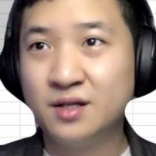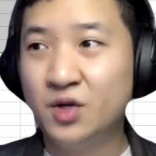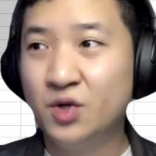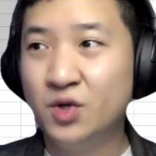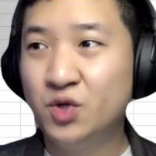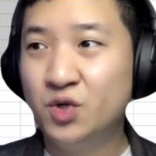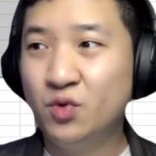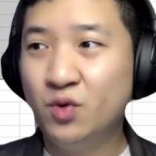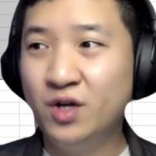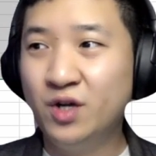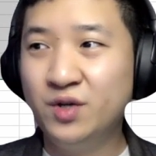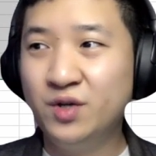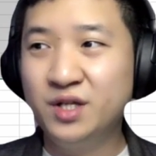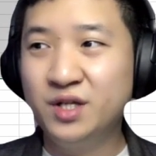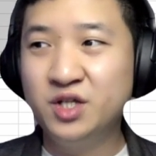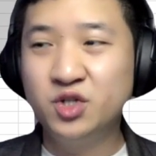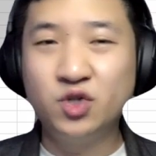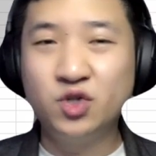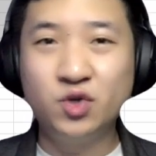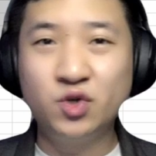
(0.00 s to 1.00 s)
So what you need
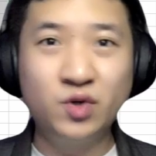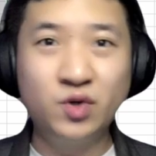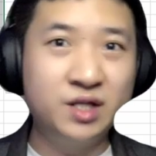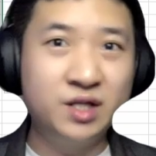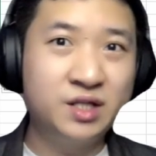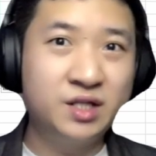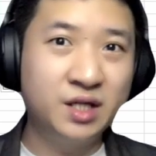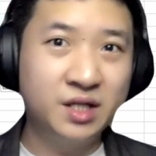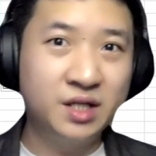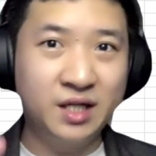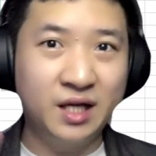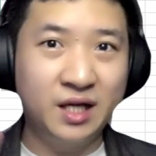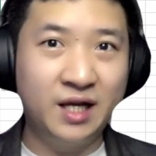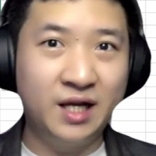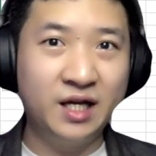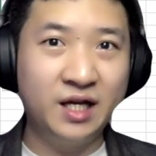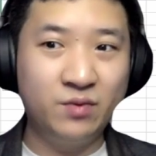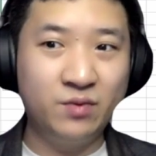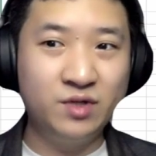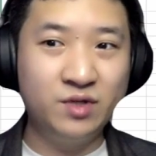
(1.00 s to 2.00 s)
to do is just
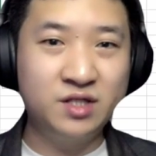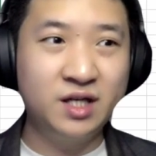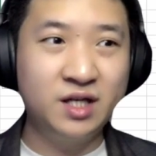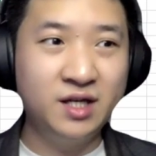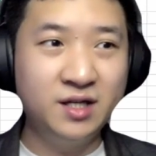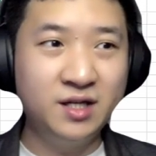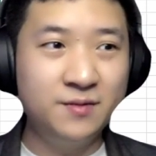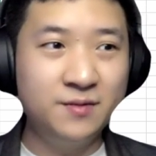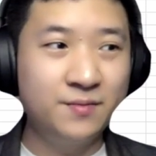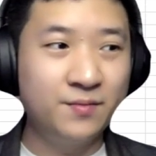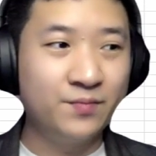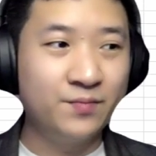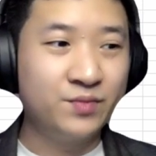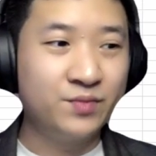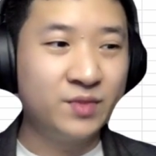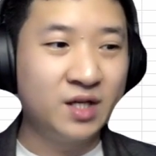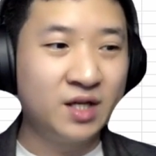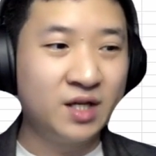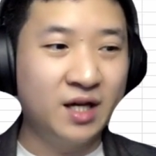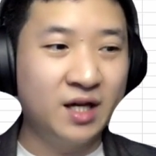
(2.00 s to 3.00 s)
select everything.
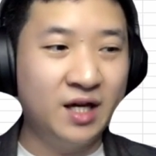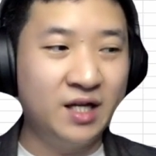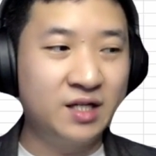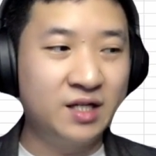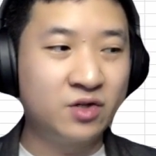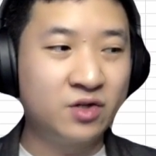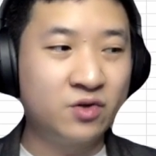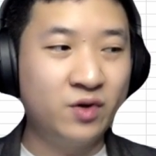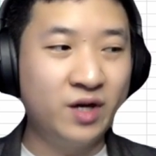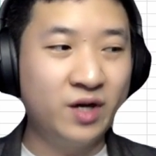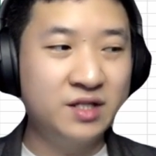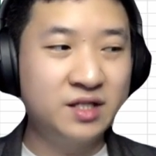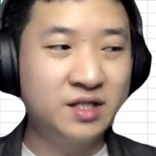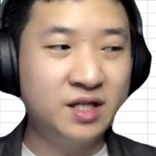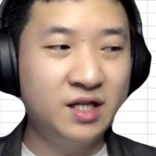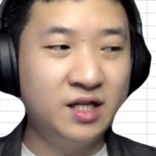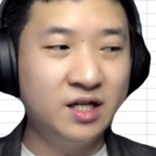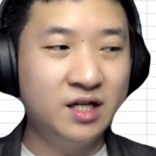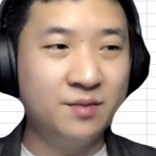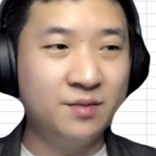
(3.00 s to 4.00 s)
And the great
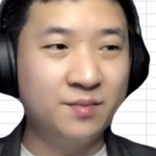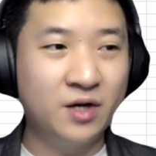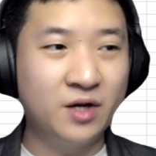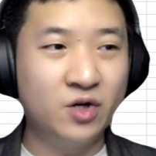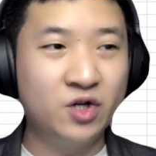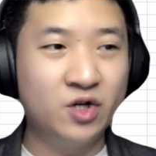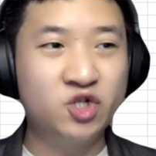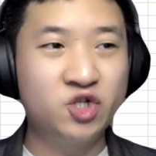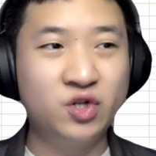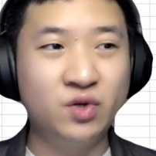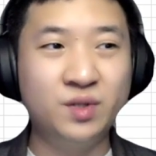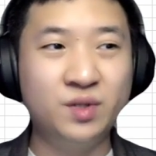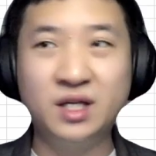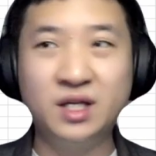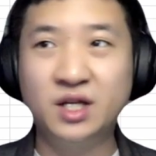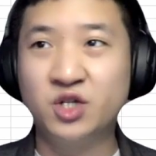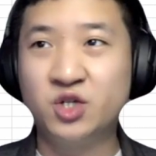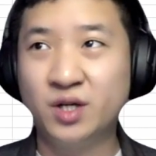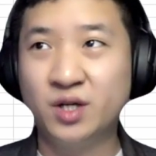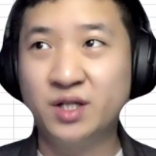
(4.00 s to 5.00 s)
thing about using
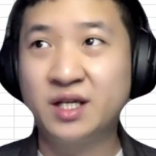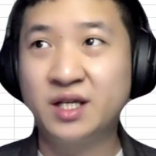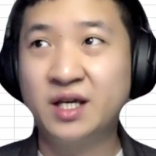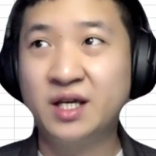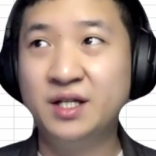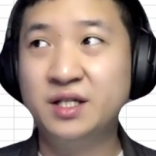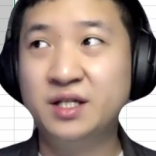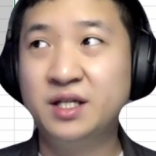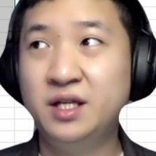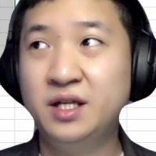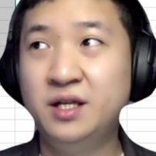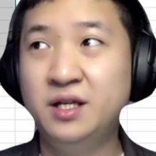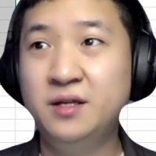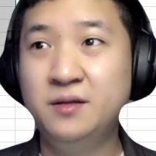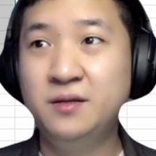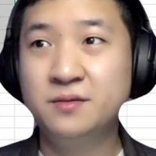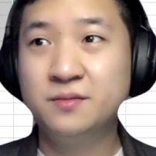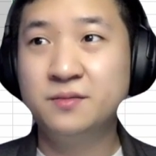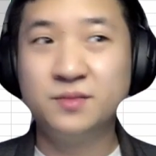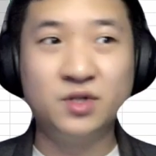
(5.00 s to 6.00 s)
a shortcut
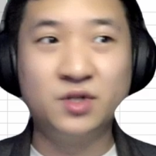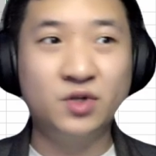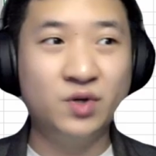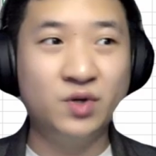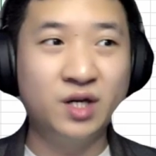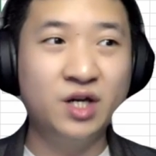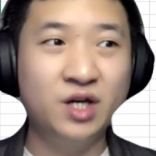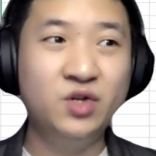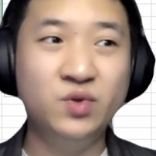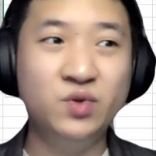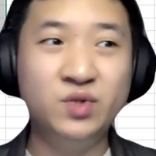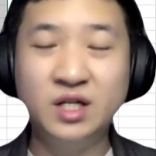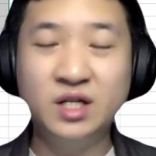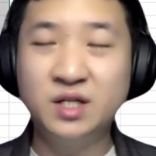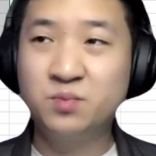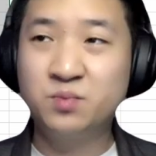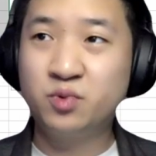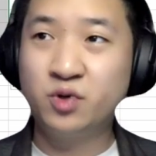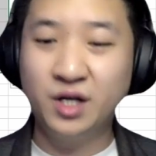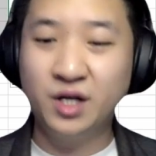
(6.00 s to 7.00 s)
key, okay, you
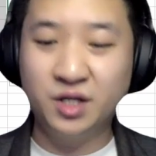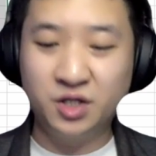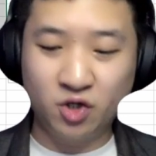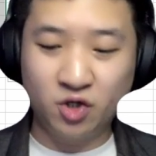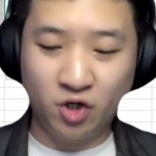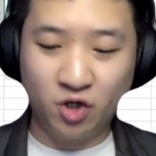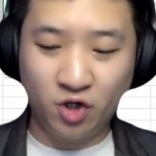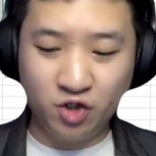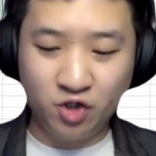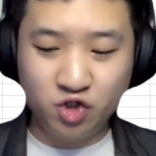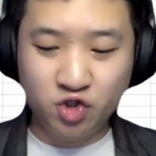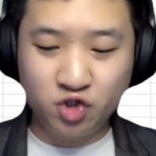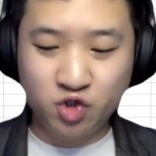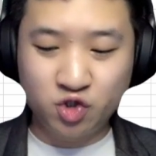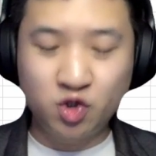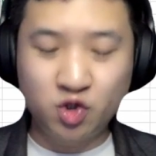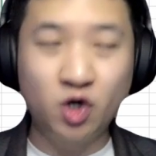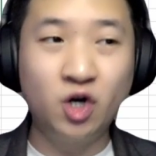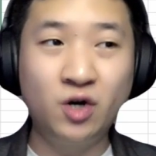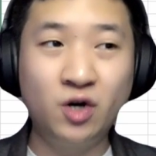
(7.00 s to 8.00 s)
just press
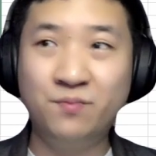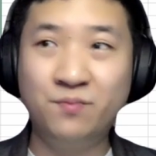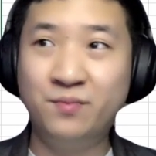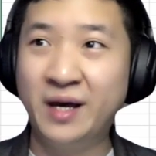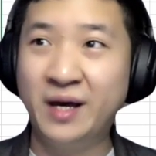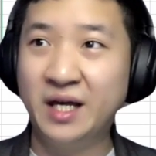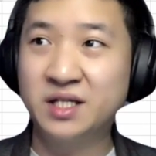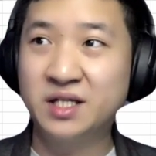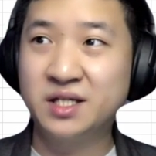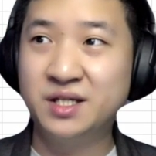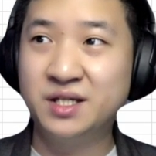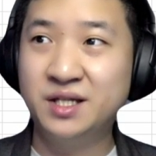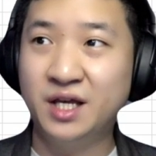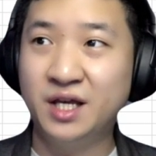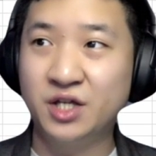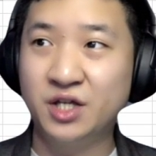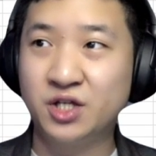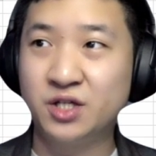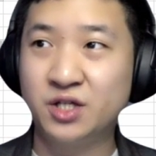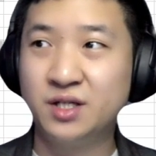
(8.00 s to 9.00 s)
Ctrl
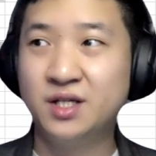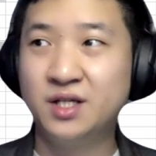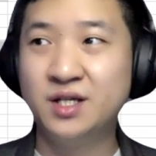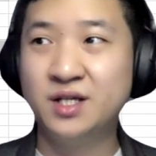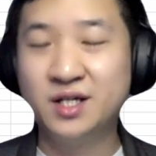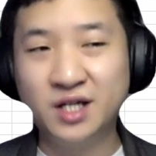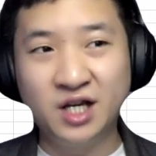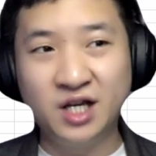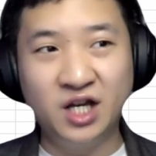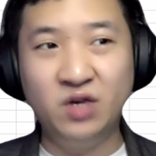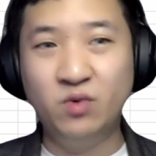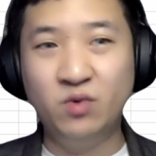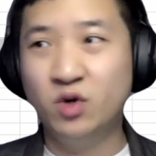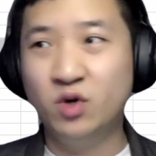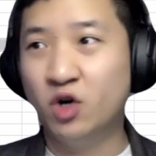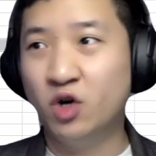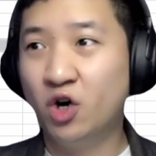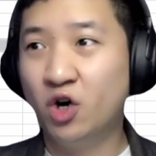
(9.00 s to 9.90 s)
It will